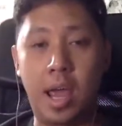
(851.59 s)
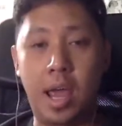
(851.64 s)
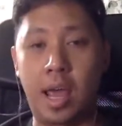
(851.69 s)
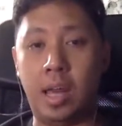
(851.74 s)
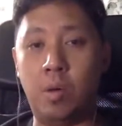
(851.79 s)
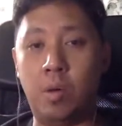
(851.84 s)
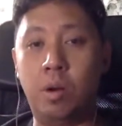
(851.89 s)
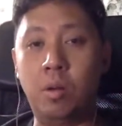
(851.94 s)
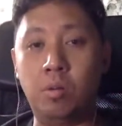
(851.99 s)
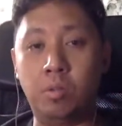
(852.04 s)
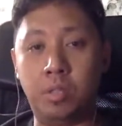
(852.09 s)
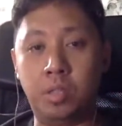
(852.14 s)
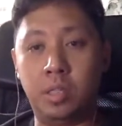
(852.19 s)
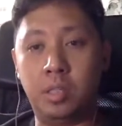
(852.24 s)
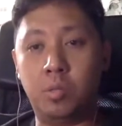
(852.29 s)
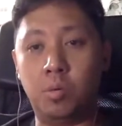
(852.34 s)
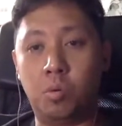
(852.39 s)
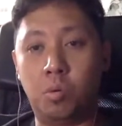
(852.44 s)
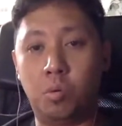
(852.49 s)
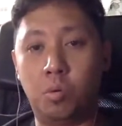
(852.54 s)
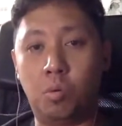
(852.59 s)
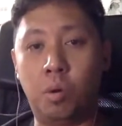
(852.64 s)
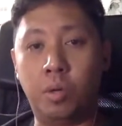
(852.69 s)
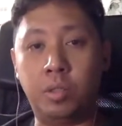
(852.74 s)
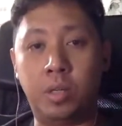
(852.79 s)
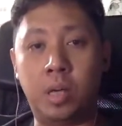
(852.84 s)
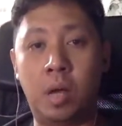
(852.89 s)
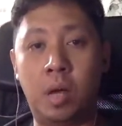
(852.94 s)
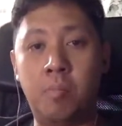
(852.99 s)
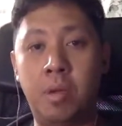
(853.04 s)
anyone who just wants
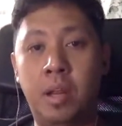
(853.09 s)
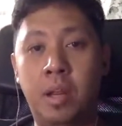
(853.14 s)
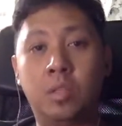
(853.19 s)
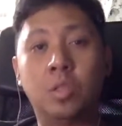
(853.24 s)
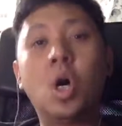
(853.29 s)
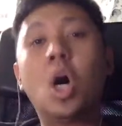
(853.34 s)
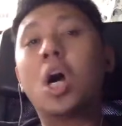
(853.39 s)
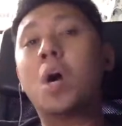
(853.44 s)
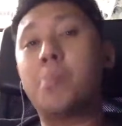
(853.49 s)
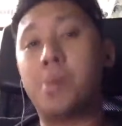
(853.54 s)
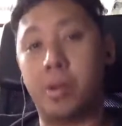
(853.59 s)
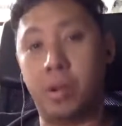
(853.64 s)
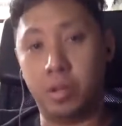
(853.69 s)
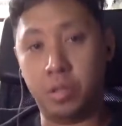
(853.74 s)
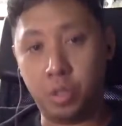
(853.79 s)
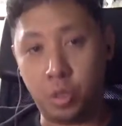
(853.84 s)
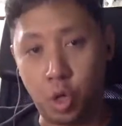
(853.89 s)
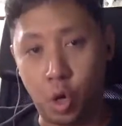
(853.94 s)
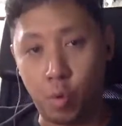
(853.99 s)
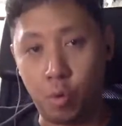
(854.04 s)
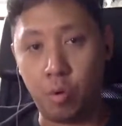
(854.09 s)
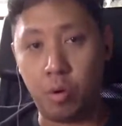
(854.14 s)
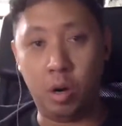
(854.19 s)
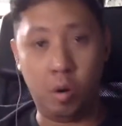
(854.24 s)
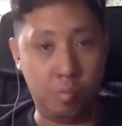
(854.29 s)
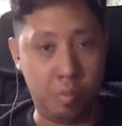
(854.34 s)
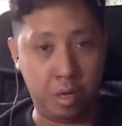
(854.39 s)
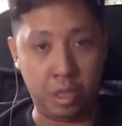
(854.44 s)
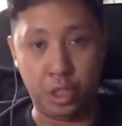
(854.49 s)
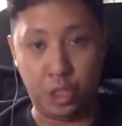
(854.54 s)
to come in and talk about their story
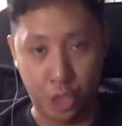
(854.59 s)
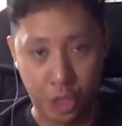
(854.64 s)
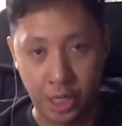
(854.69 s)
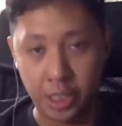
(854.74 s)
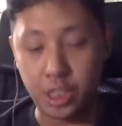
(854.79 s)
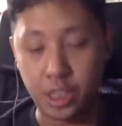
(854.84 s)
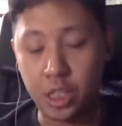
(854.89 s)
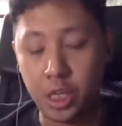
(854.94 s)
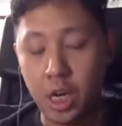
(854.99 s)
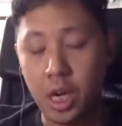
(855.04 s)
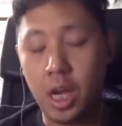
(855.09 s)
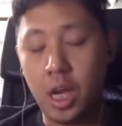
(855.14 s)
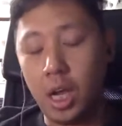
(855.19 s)
without being judged.